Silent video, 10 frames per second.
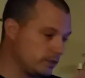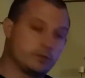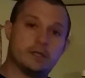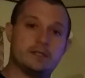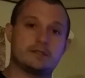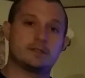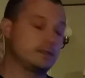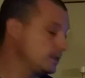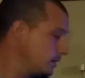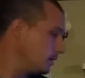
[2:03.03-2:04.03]
increased.
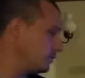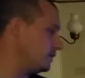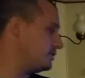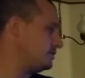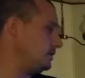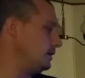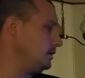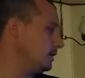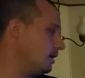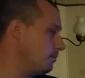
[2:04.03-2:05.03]
We
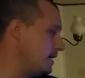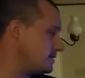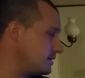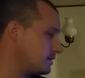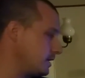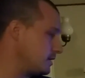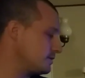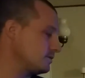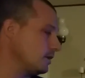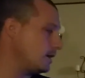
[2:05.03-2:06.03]
see amazing
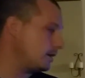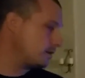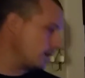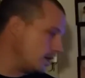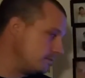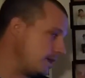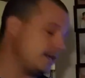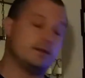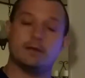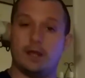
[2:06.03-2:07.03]
things like
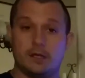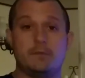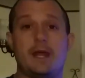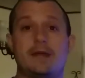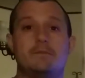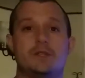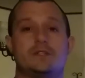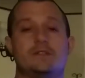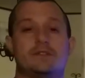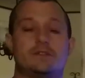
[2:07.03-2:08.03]
unmanned
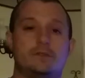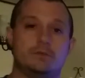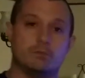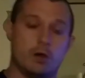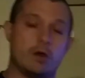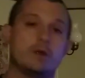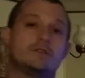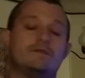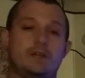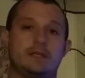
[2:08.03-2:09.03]
missions to
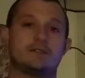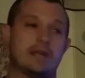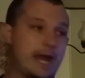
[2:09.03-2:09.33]
Mars, Venus,